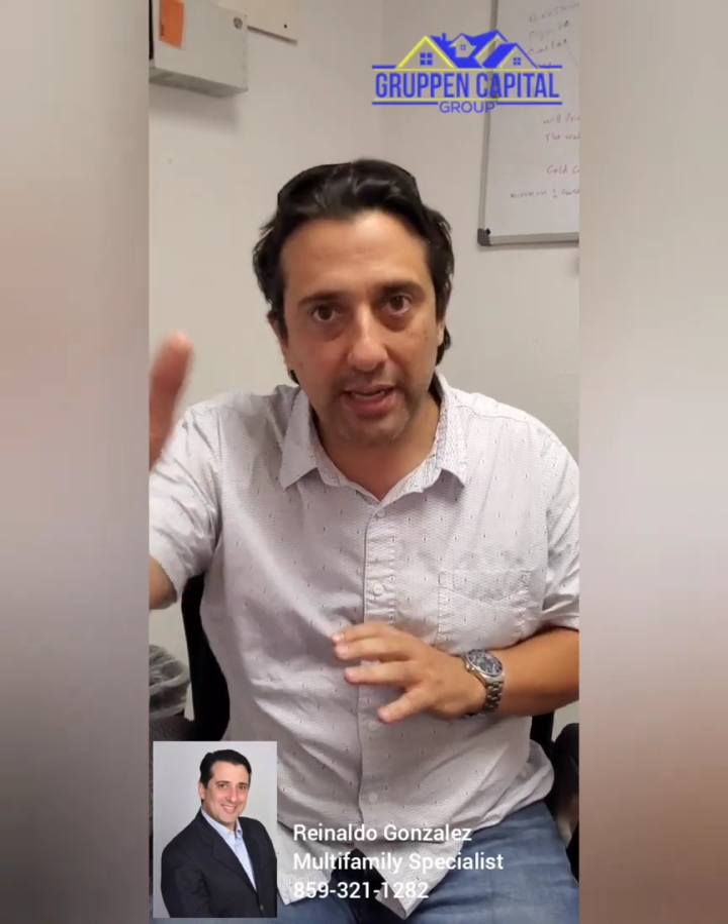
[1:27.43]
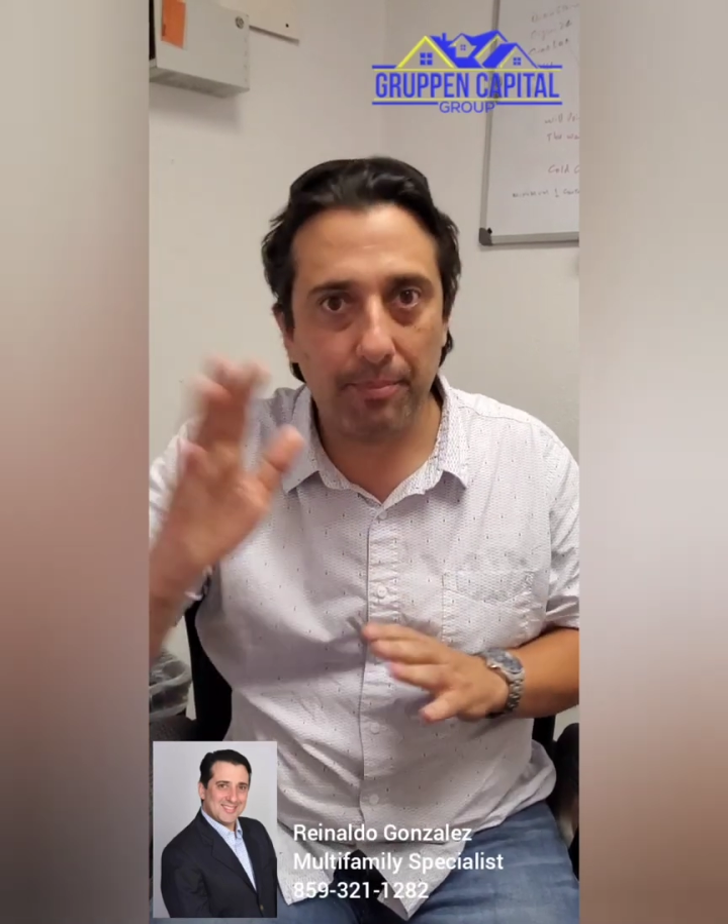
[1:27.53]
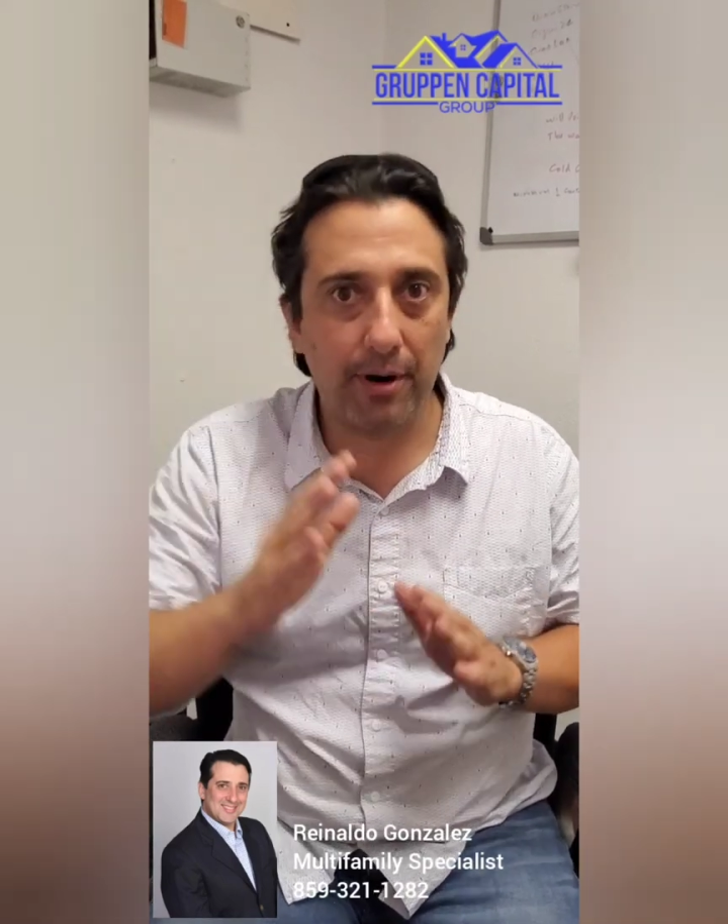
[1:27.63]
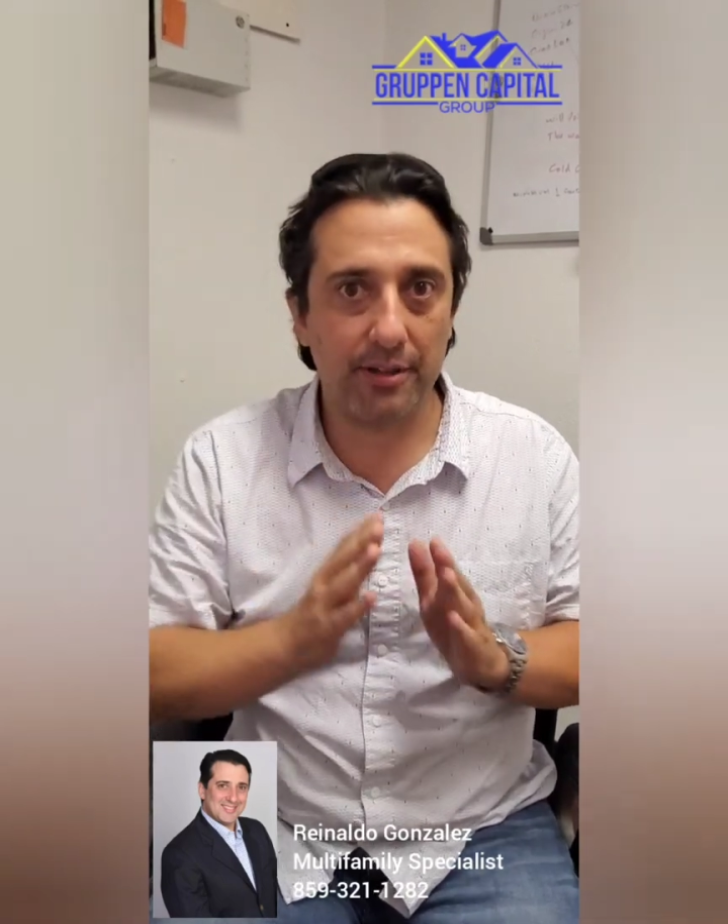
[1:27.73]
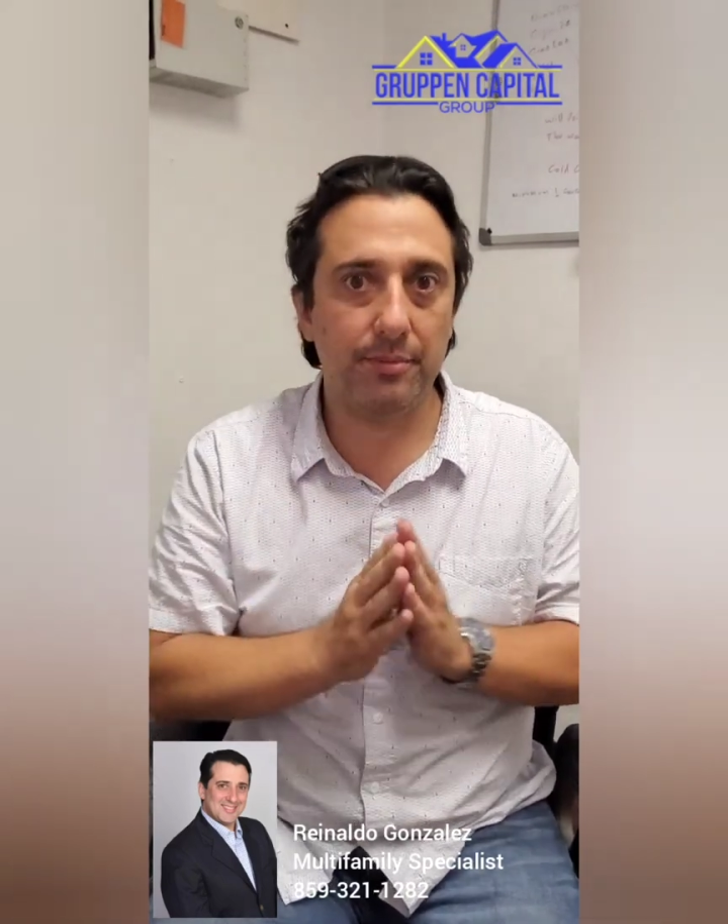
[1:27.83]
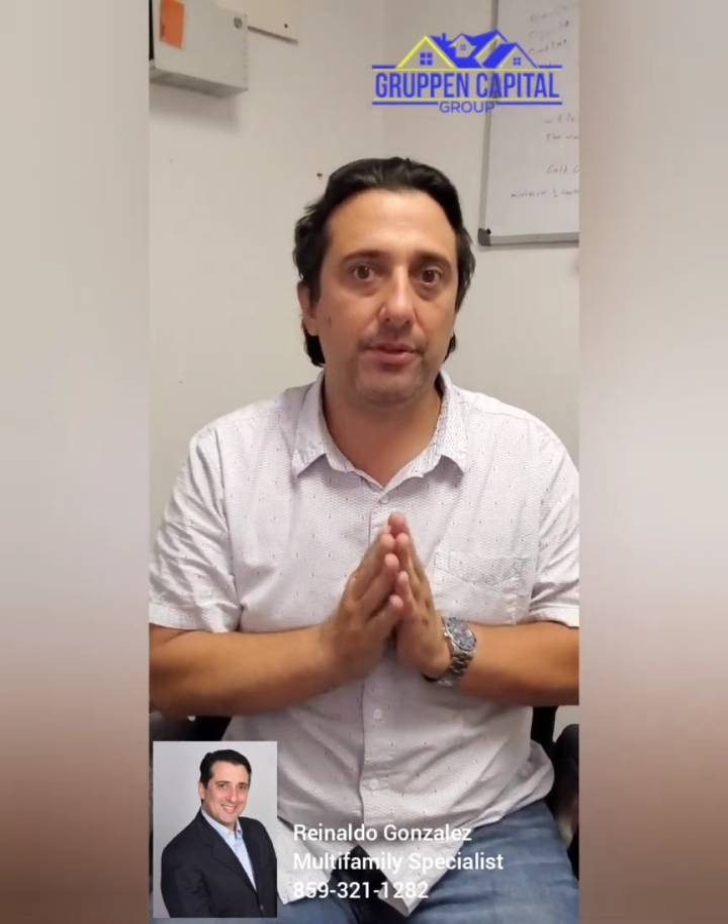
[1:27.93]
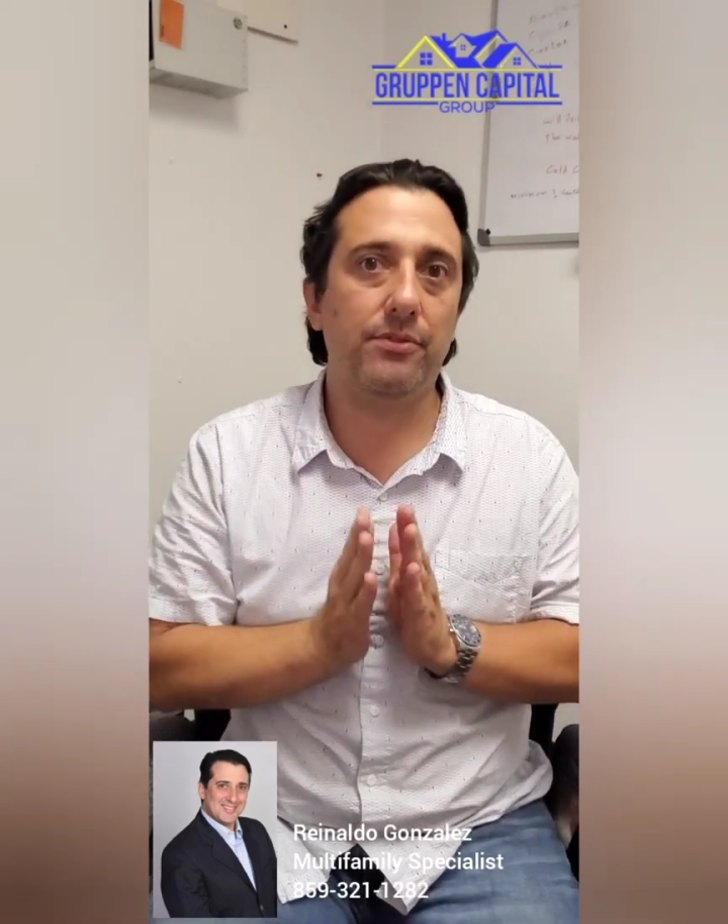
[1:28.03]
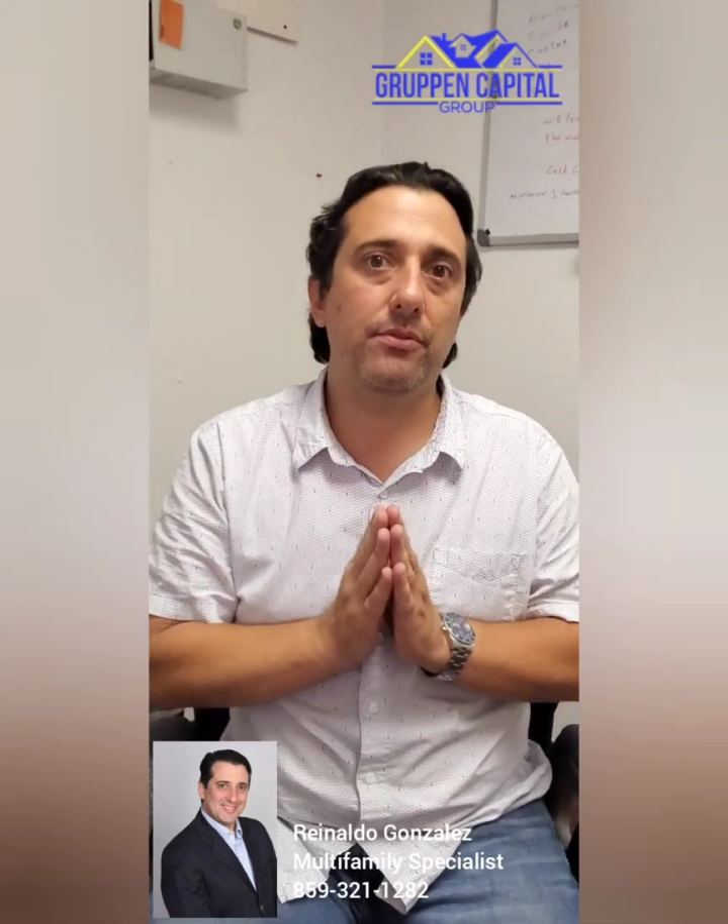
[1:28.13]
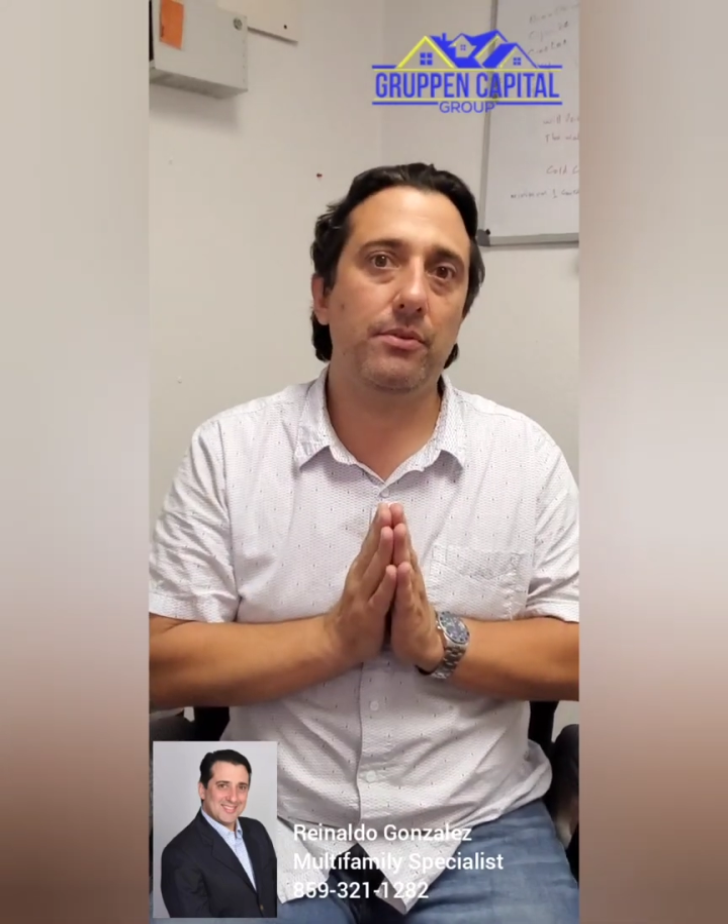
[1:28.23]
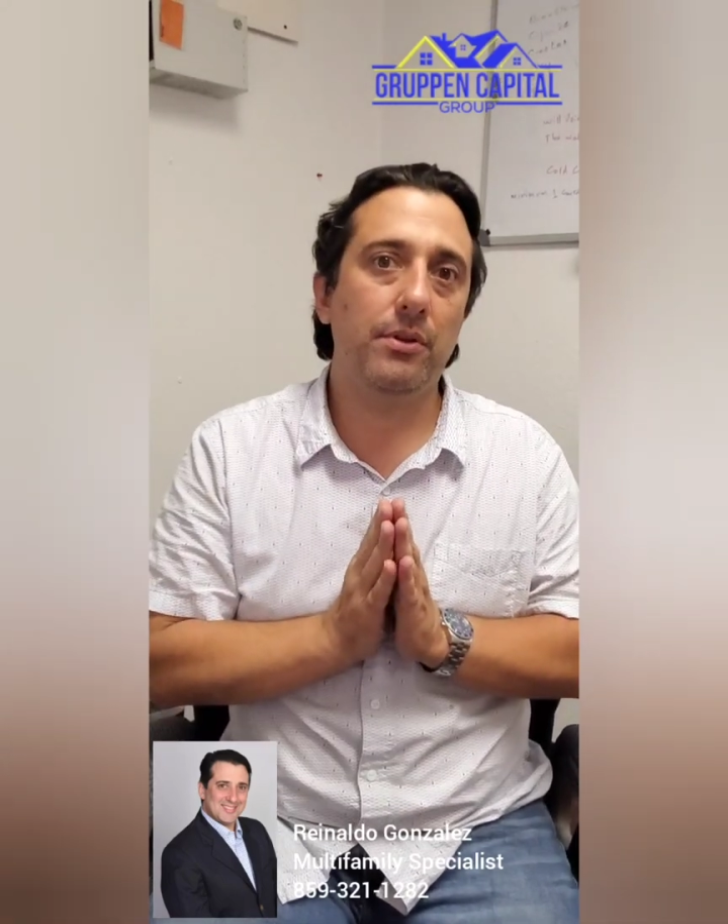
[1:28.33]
apartments.